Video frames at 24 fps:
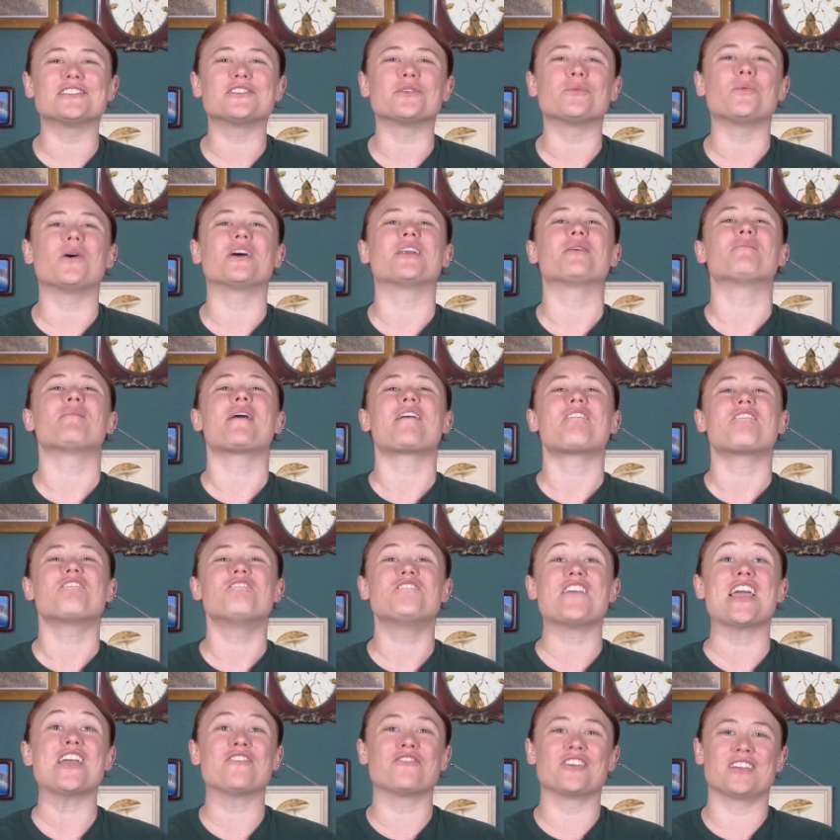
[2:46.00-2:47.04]
into one of my
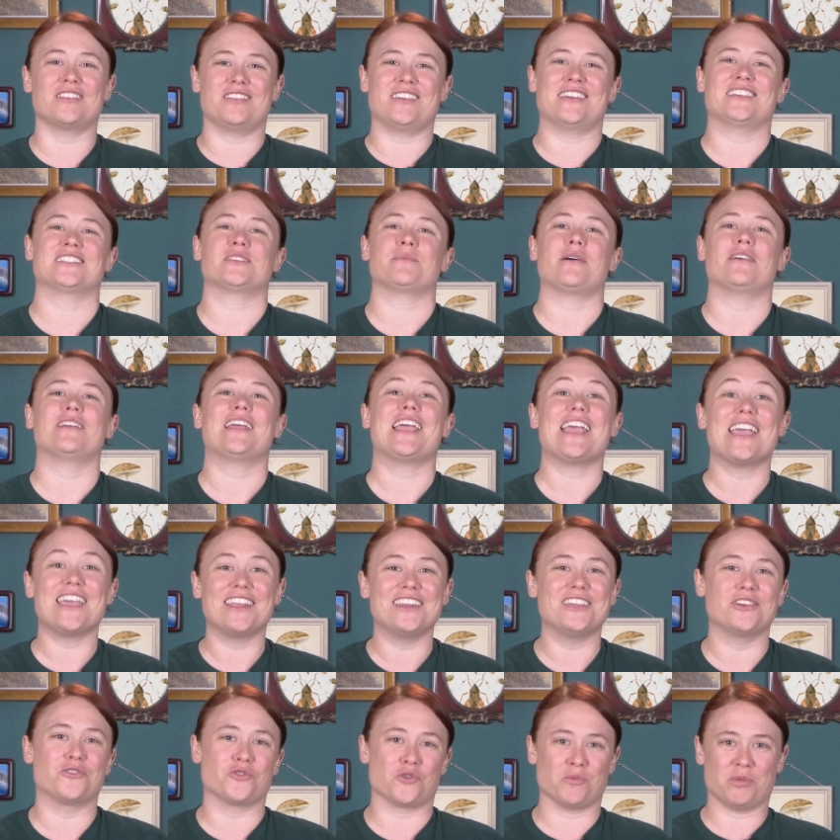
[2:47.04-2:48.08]
favorite things about
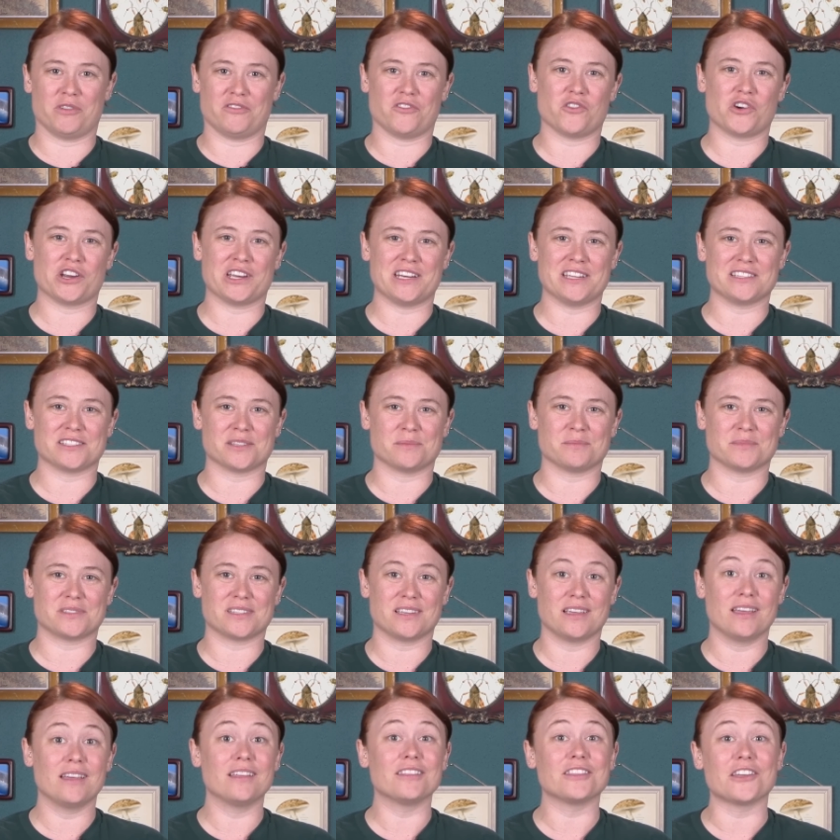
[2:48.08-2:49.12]
any group of
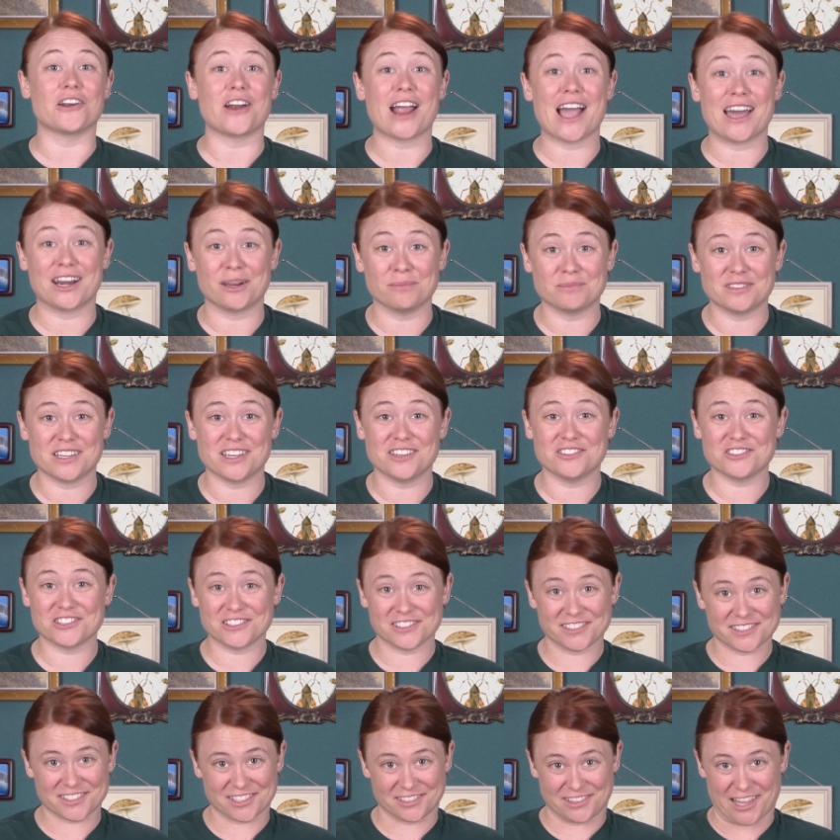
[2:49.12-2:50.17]
organisms, their
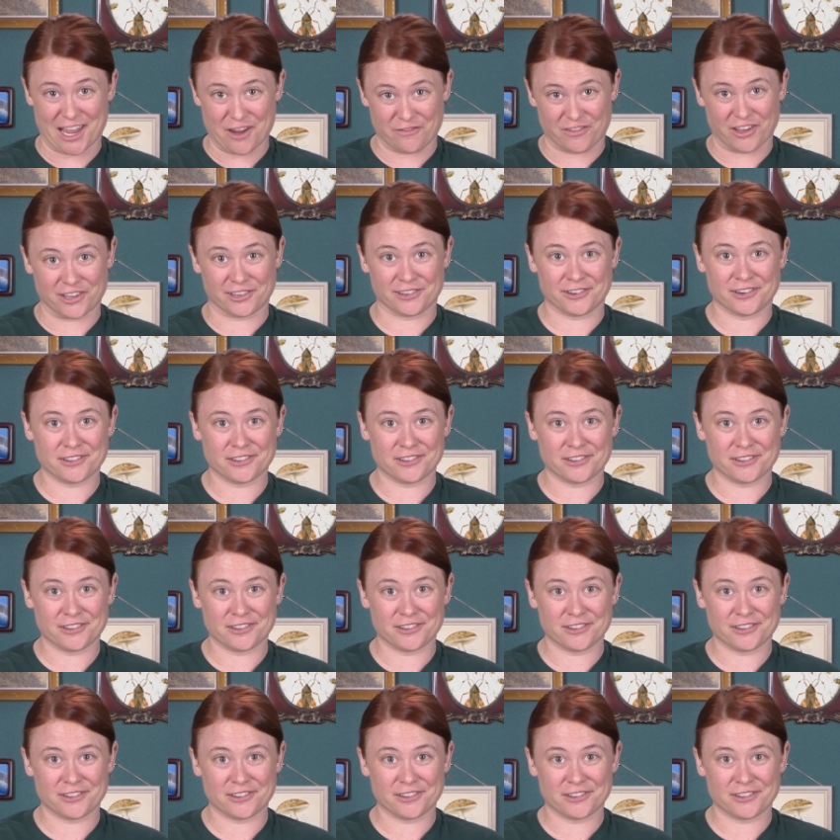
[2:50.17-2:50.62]
adaptations to life on